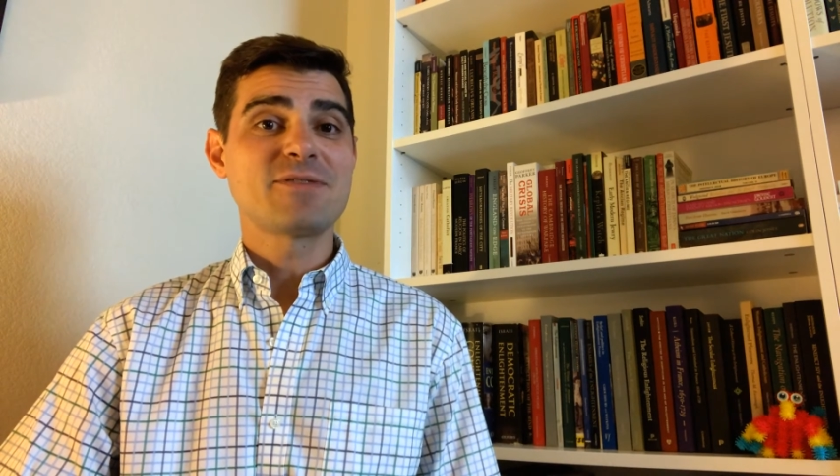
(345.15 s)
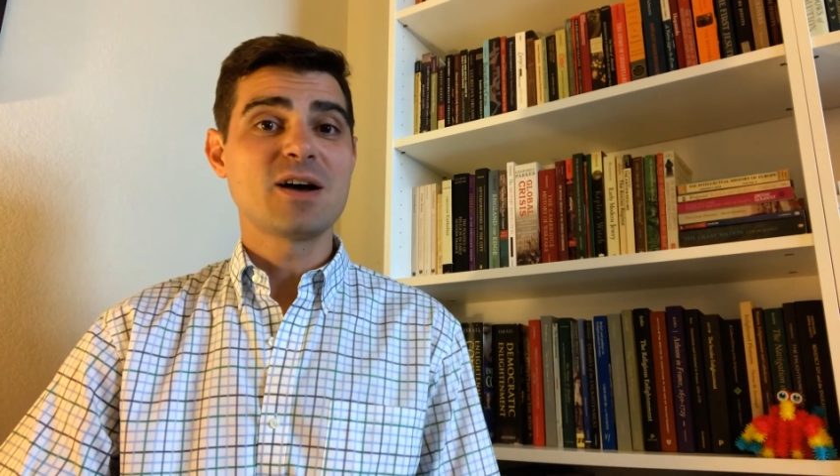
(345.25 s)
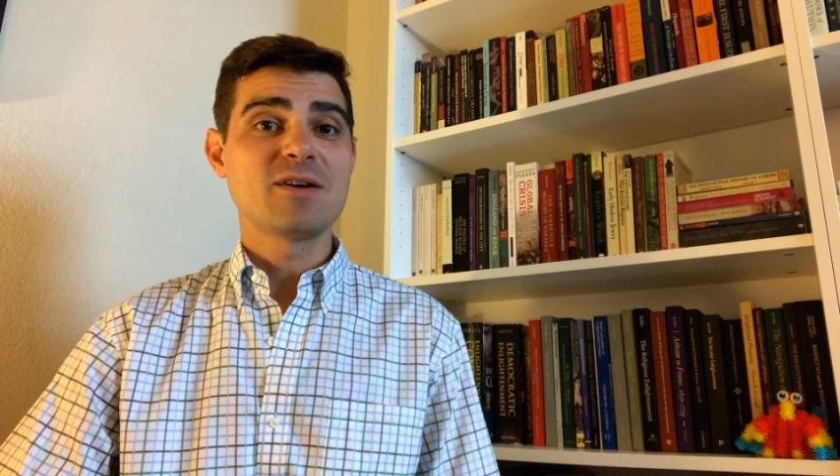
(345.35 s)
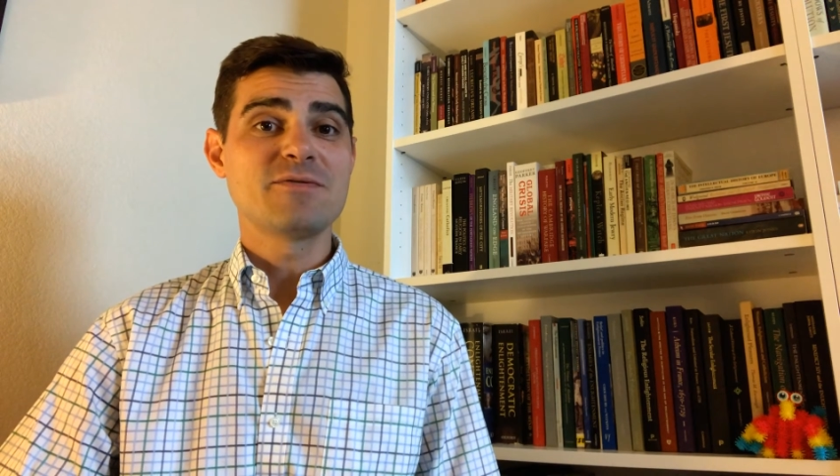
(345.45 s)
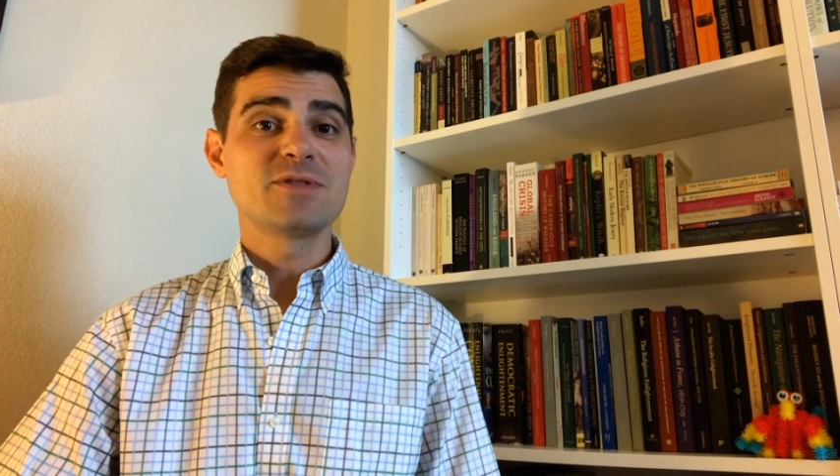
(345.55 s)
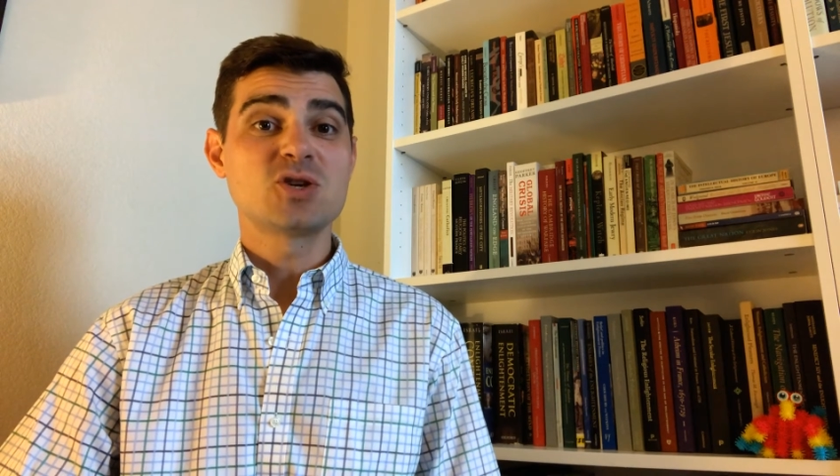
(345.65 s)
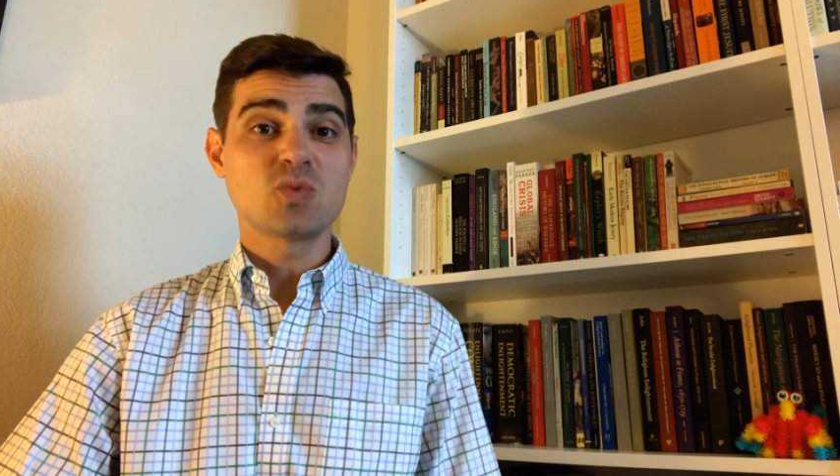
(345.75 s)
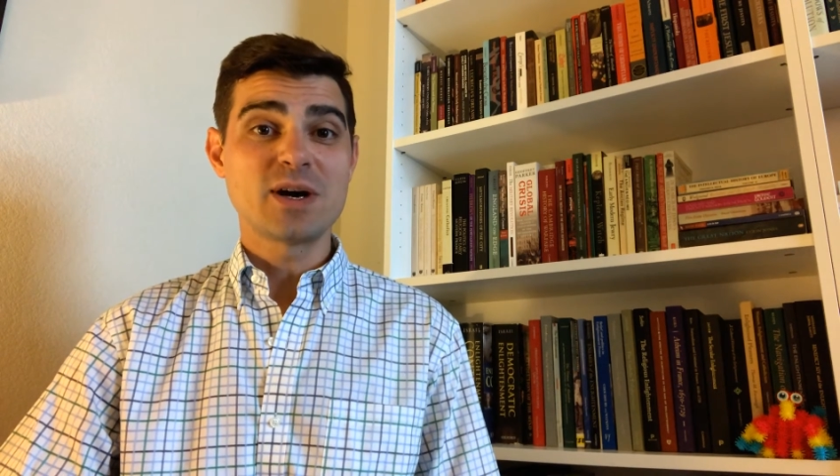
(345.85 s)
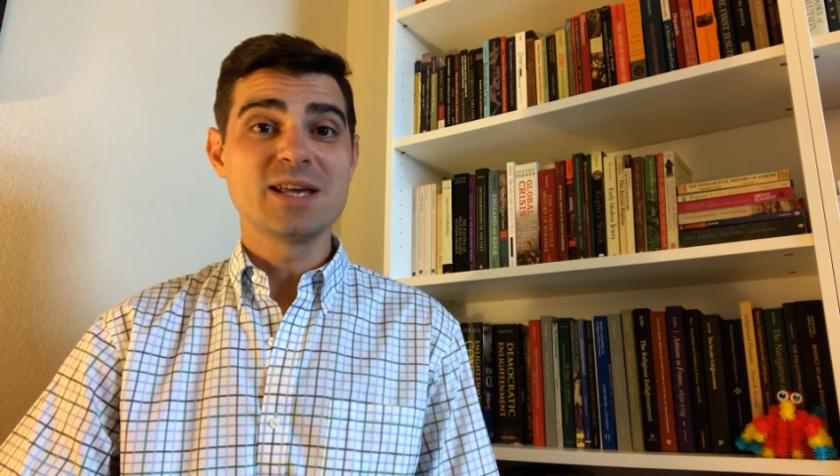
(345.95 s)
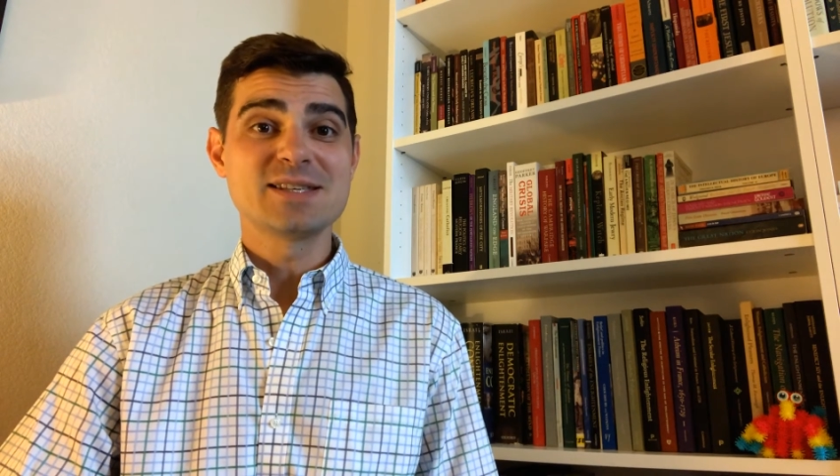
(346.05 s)
of the
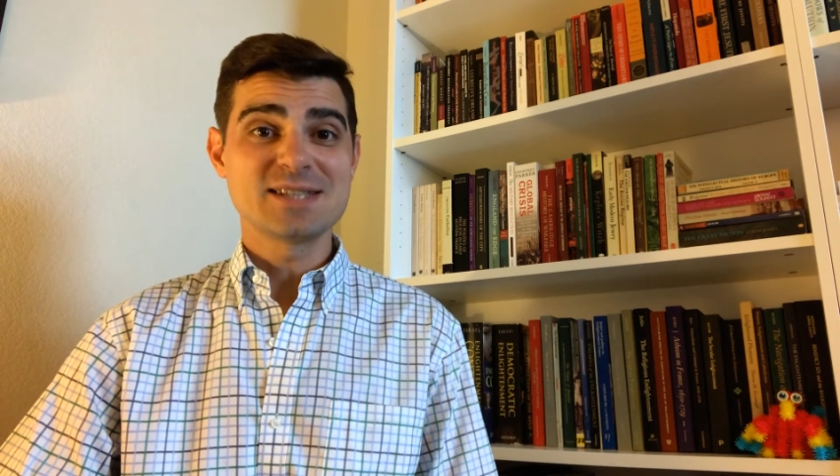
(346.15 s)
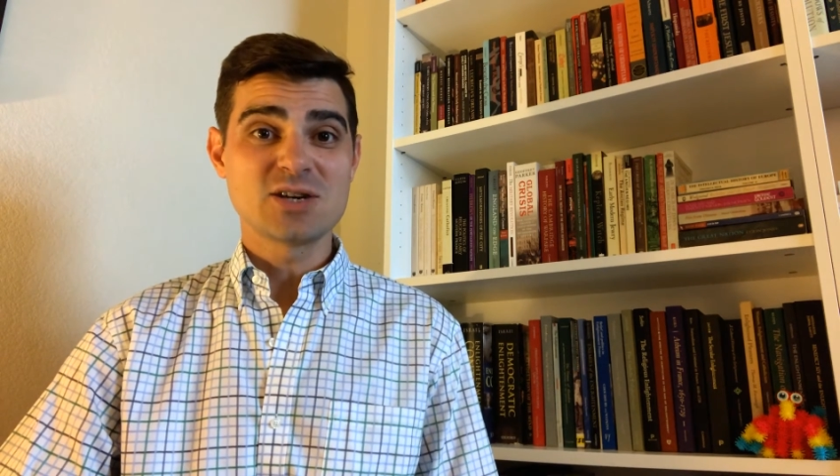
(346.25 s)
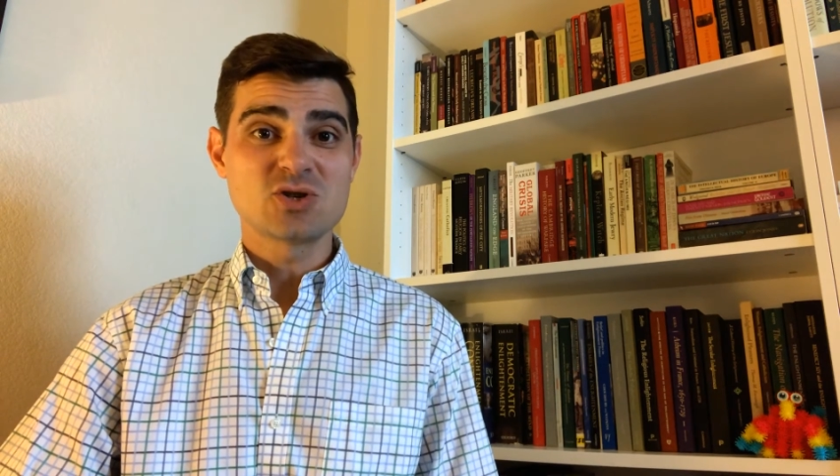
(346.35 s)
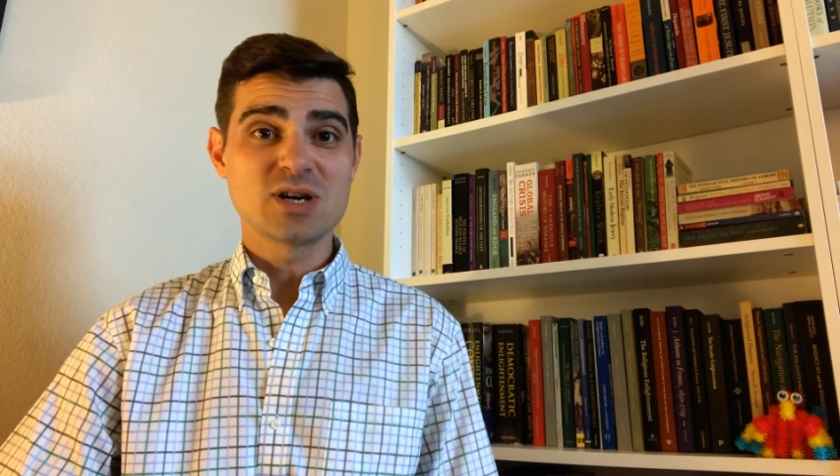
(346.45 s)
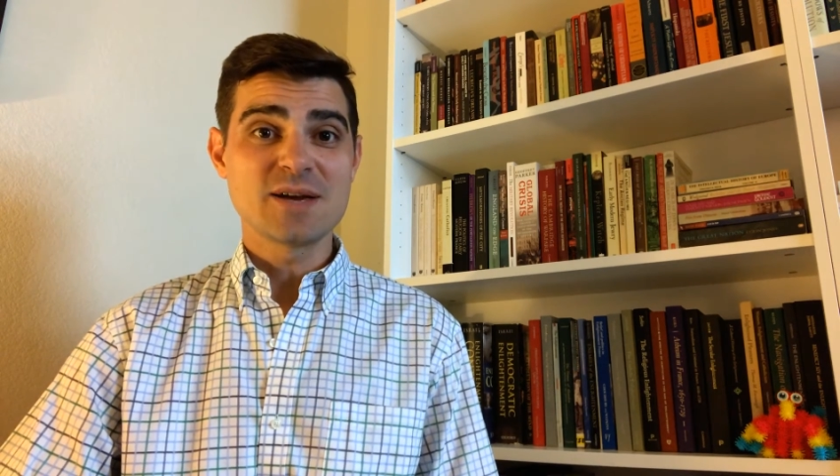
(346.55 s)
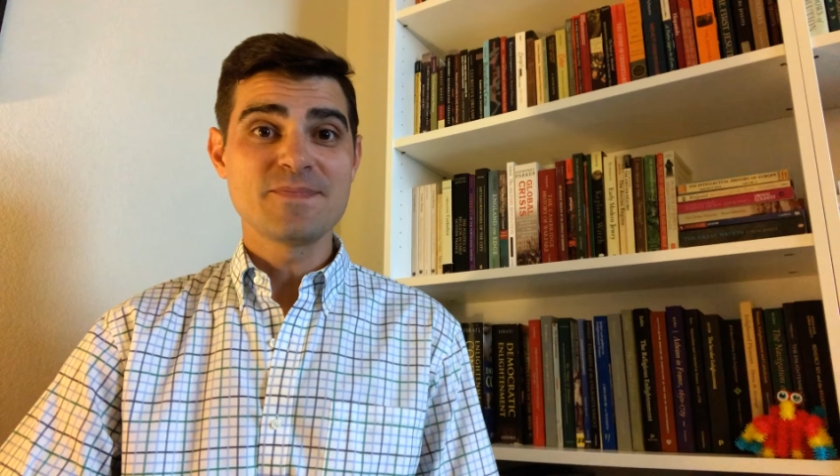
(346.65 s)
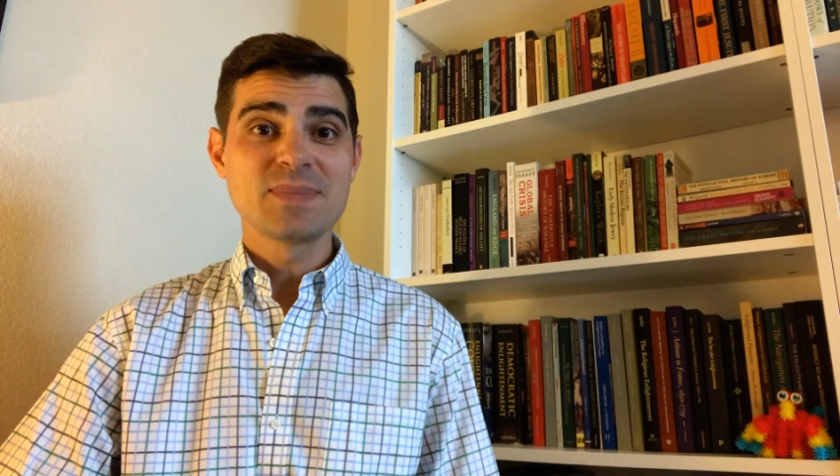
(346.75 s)
20th century,